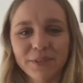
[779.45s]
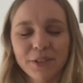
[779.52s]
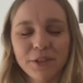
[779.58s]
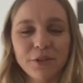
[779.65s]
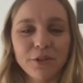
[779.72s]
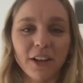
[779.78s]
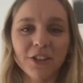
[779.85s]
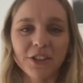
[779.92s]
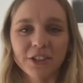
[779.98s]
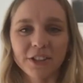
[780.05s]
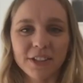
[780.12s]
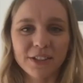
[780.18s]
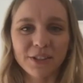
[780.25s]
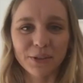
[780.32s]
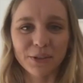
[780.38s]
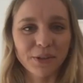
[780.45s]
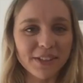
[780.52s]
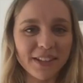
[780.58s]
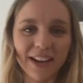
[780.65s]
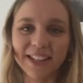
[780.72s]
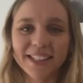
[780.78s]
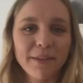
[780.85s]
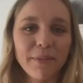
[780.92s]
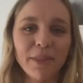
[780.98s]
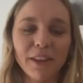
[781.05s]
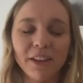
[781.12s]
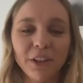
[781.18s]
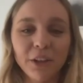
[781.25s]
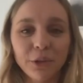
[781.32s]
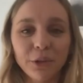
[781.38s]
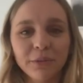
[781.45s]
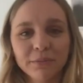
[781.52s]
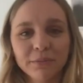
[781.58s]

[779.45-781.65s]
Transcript: courageous to start something new.